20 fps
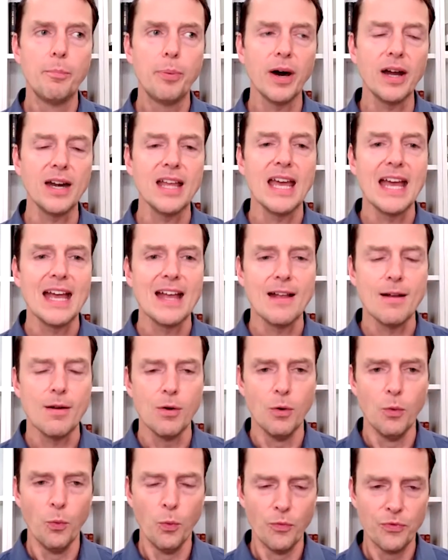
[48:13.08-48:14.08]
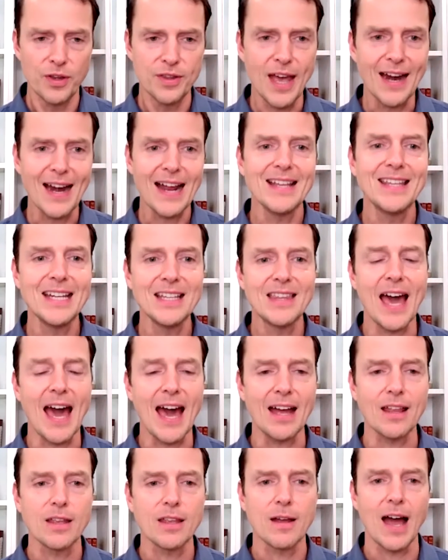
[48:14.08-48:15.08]
But the night I did
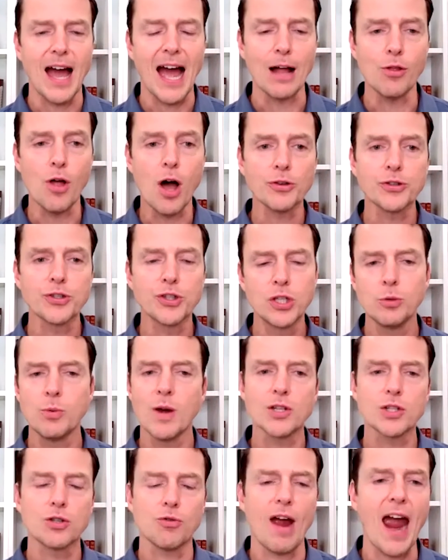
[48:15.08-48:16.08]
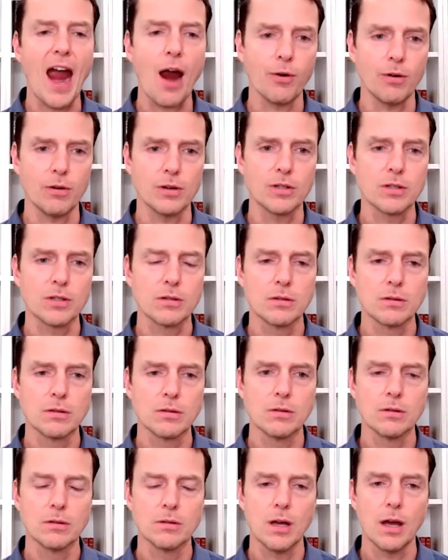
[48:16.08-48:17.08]
that, I lost two extra hours
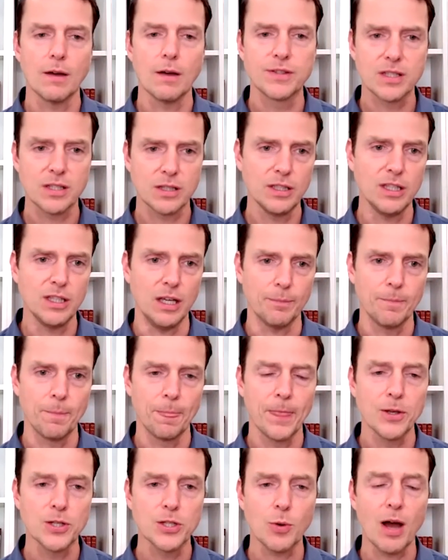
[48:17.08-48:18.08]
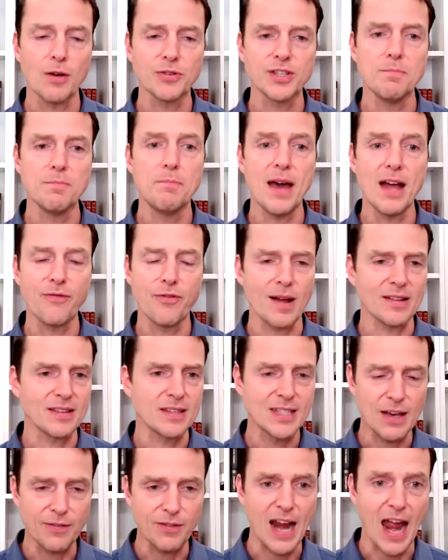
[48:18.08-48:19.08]
of sleep. So I was in bed for about
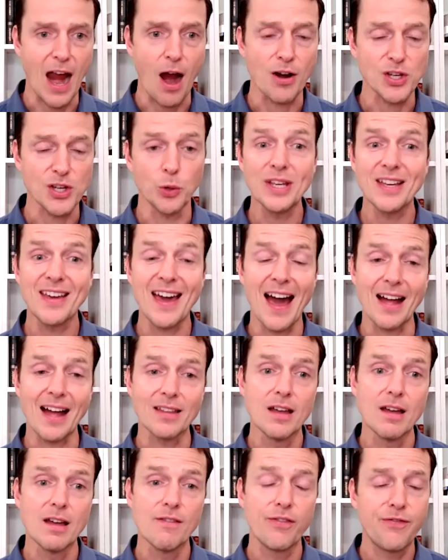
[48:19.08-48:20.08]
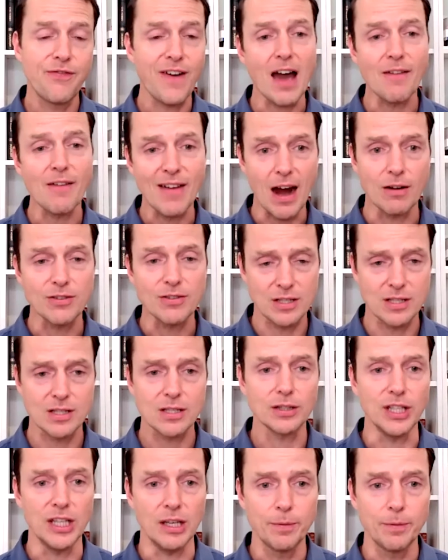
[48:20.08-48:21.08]
seven hours. I only got five hours of
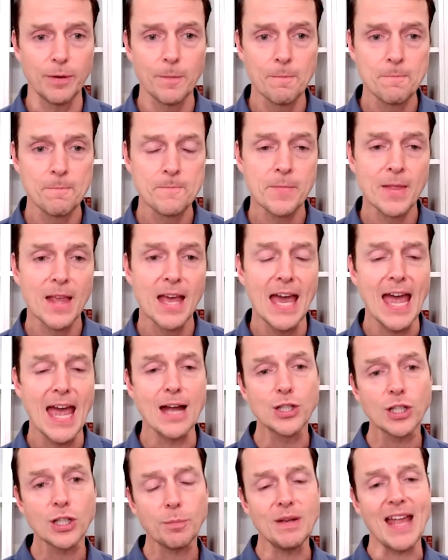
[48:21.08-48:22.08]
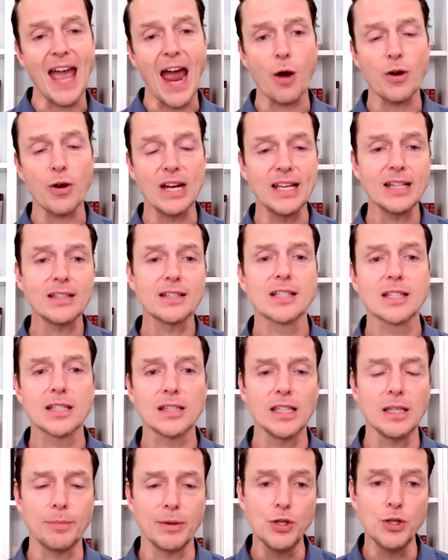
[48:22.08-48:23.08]
sleep and it took me an hour to get to
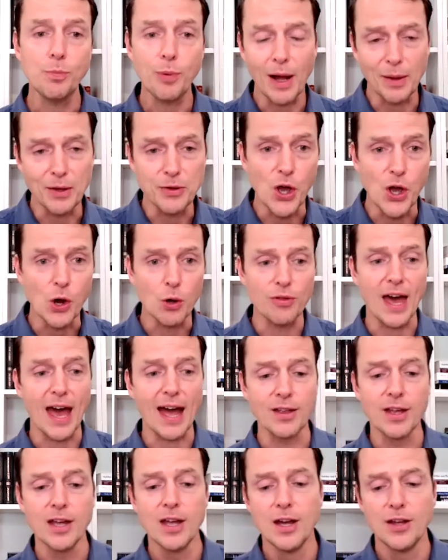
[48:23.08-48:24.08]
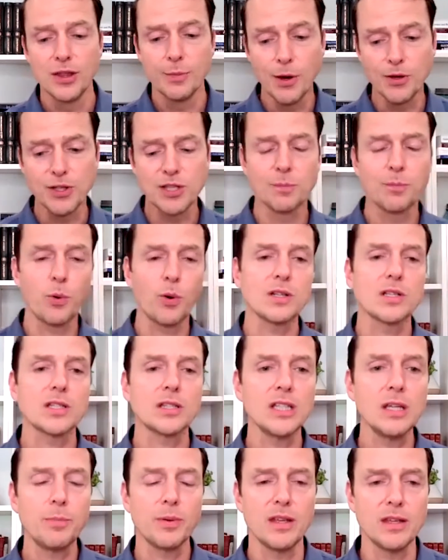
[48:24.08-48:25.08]
sleep. And you probably know that the most important
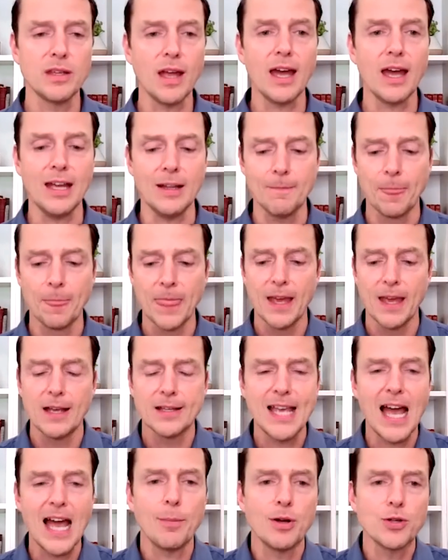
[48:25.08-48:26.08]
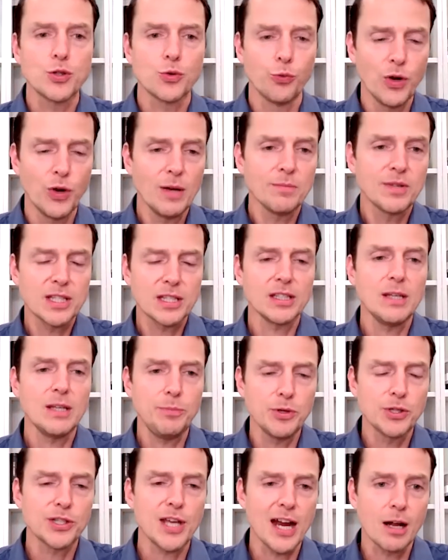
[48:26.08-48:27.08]
sleep of the night is how much REM
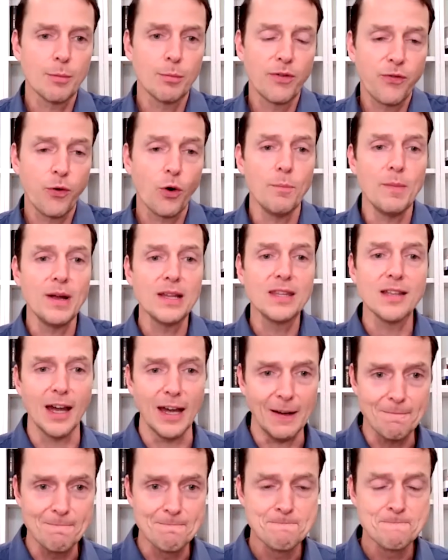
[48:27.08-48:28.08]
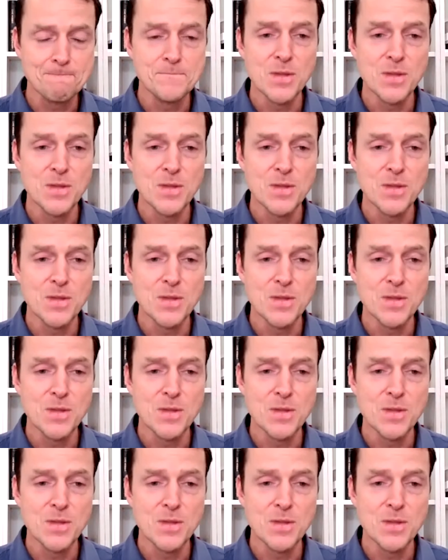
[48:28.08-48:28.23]
sleep you cycle before midnight.